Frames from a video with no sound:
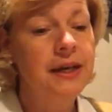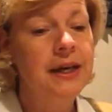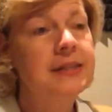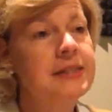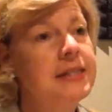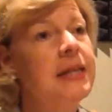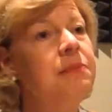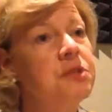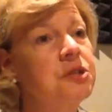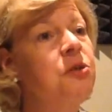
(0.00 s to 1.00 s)
It
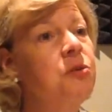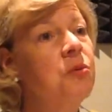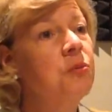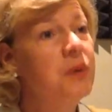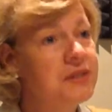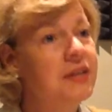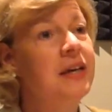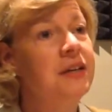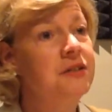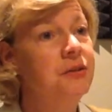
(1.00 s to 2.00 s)
seems too
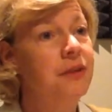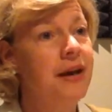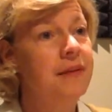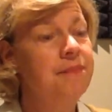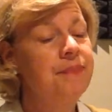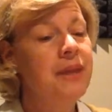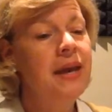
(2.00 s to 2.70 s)
risky to them.